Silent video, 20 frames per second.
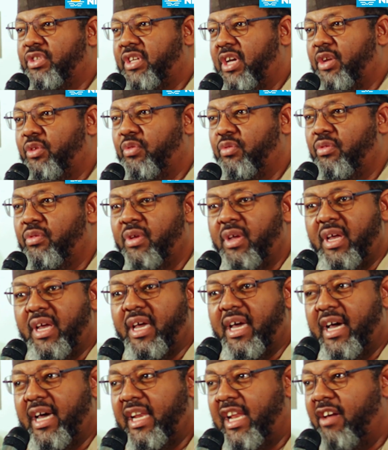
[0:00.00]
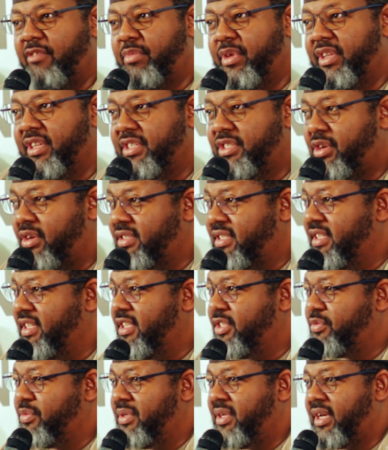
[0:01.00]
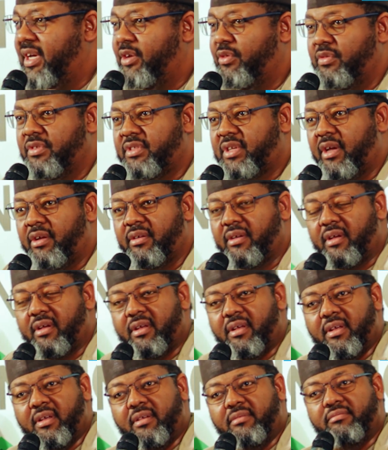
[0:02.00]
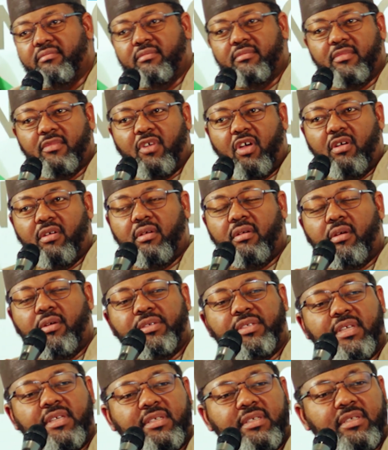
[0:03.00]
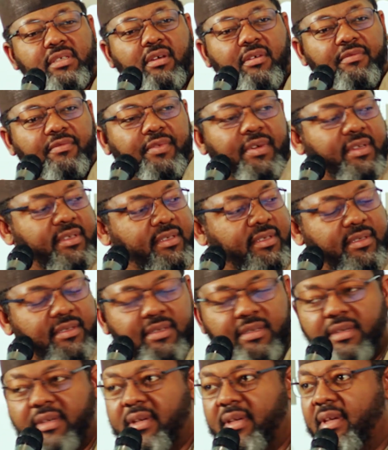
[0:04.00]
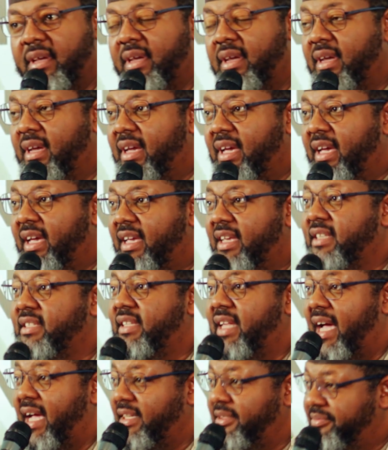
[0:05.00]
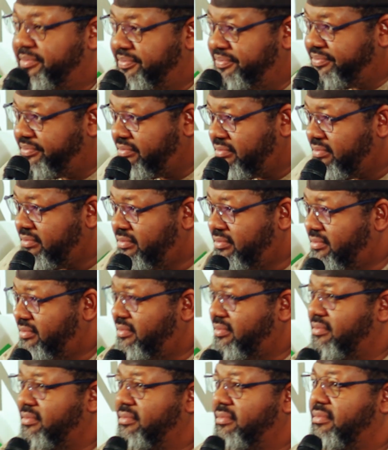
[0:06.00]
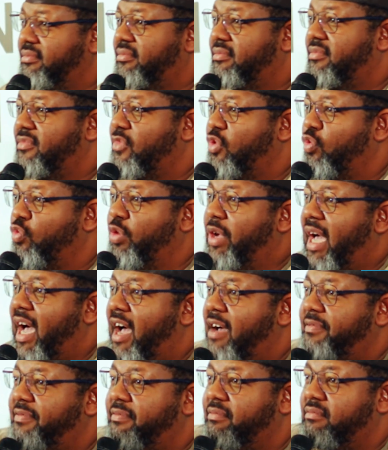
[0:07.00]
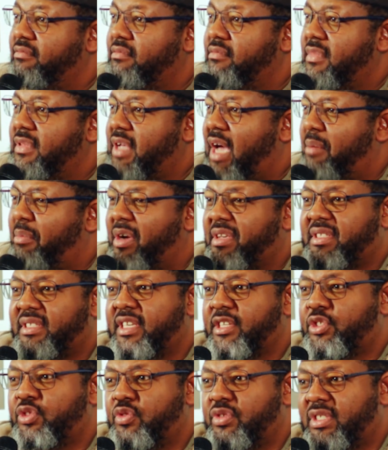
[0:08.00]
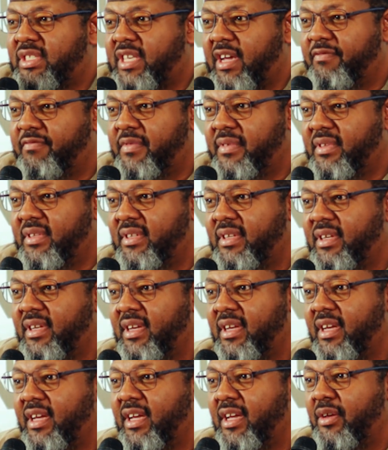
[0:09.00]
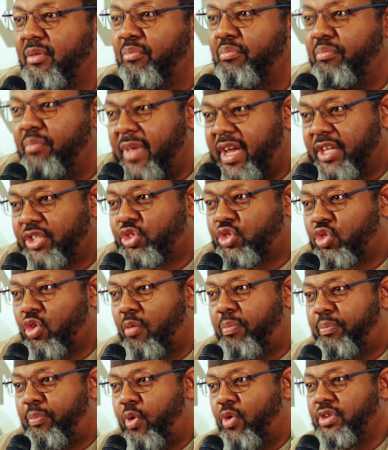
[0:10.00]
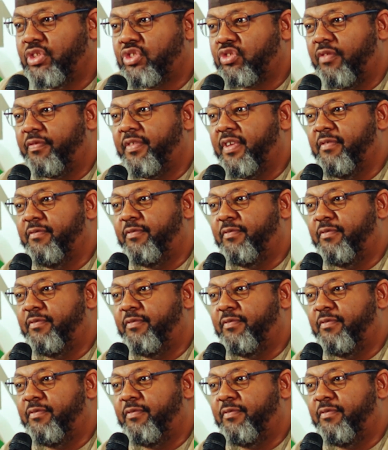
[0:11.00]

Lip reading: with Kano, and I've been discussing this with the Kano Consensus Conference, is that we have about 6 to 7 major points of